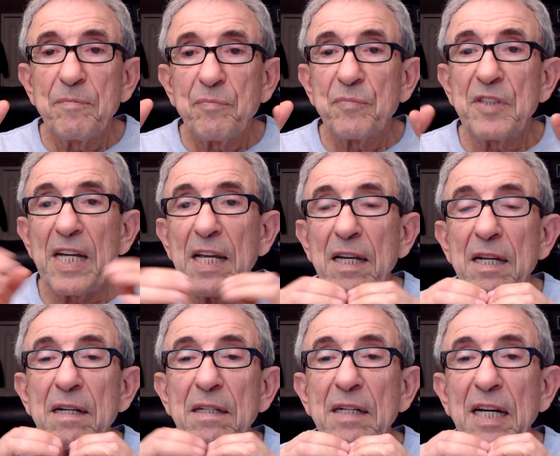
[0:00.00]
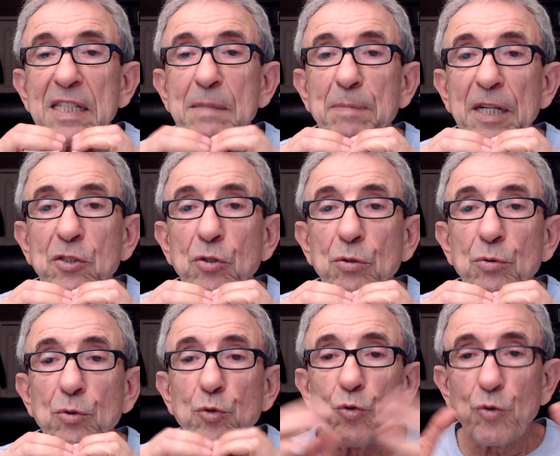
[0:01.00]
then I expect you
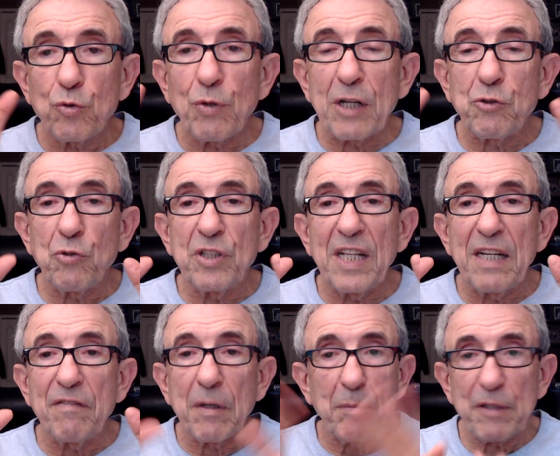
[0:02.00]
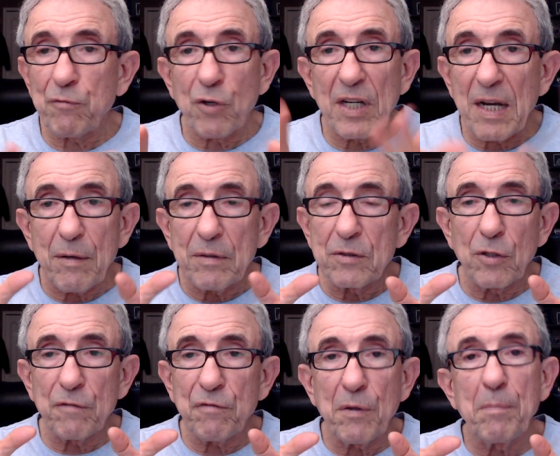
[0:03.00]
to actually deliver. But for now,
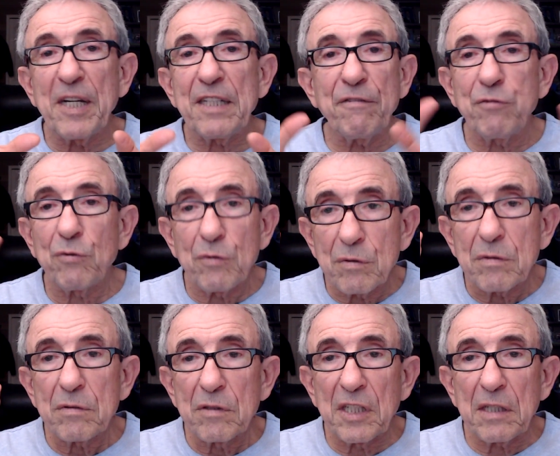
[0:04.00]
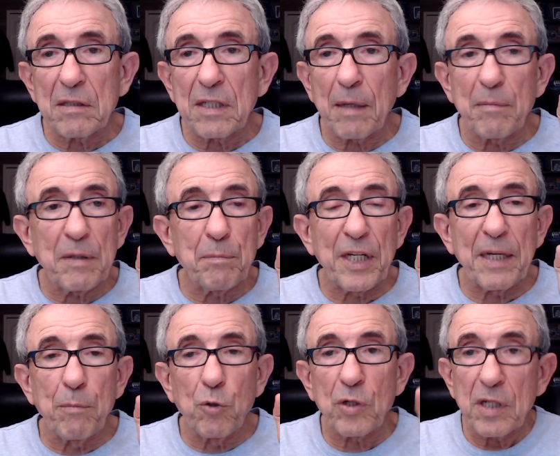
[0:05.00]
don't feel bad if you come and bring a
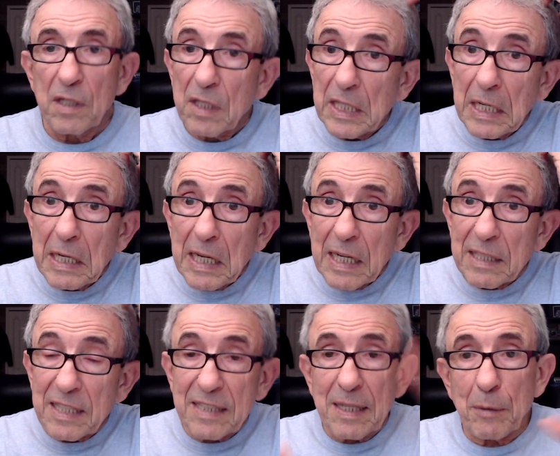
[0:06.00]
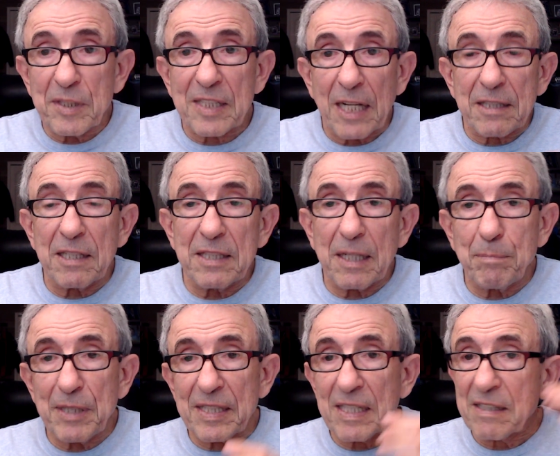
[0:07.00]
book. And that's how we started that
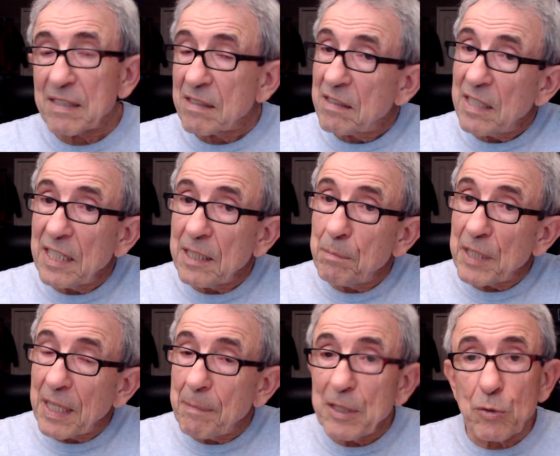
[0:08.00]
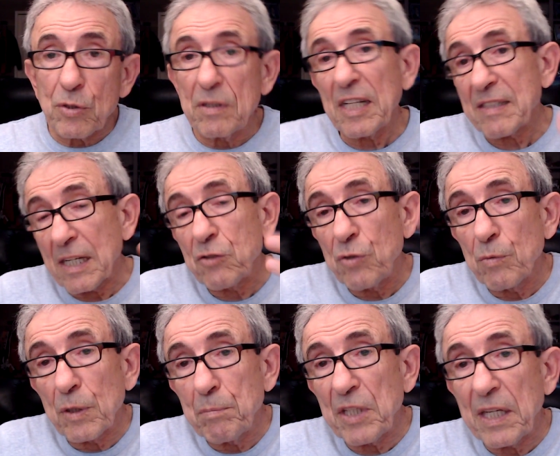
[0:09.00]
business. And it became that's actually
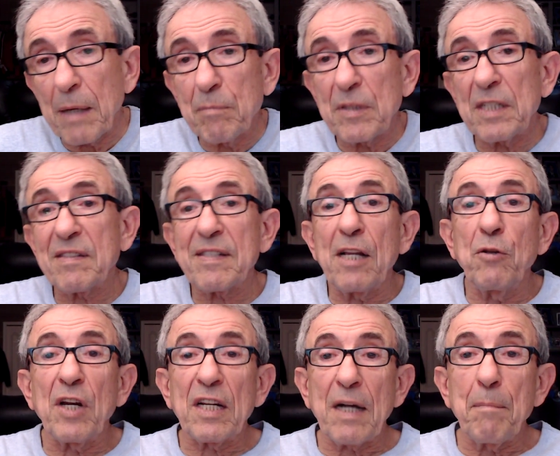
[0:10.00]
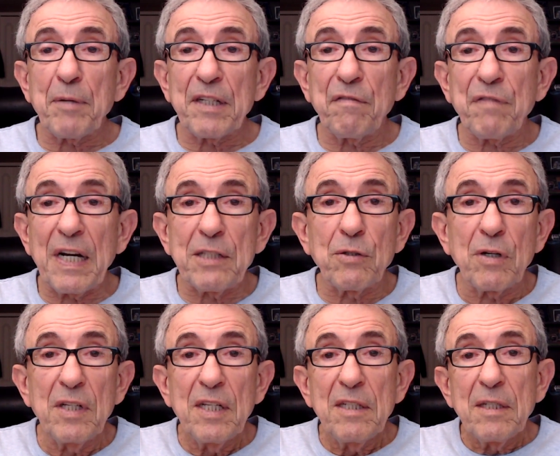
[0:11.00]
what became the cellular company, Fido.
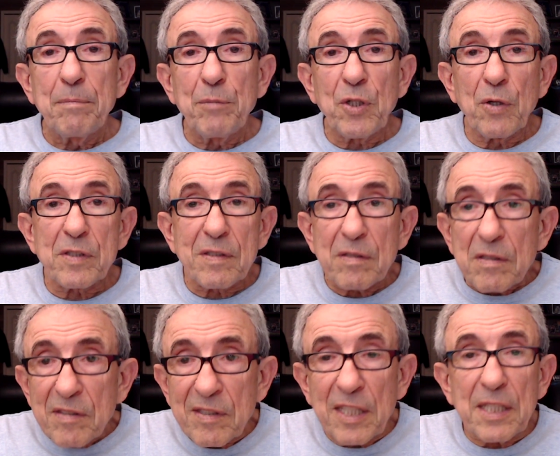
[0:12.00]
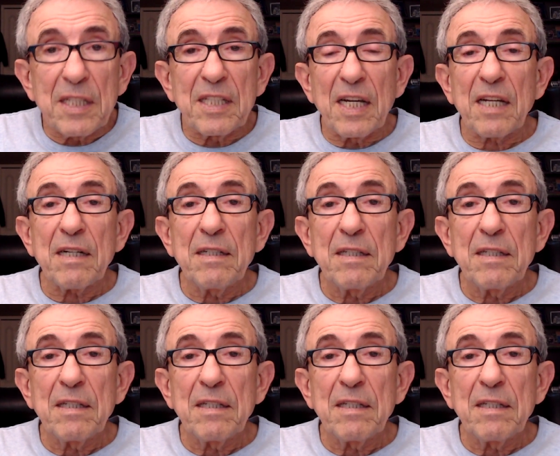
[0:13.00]
Because sitting there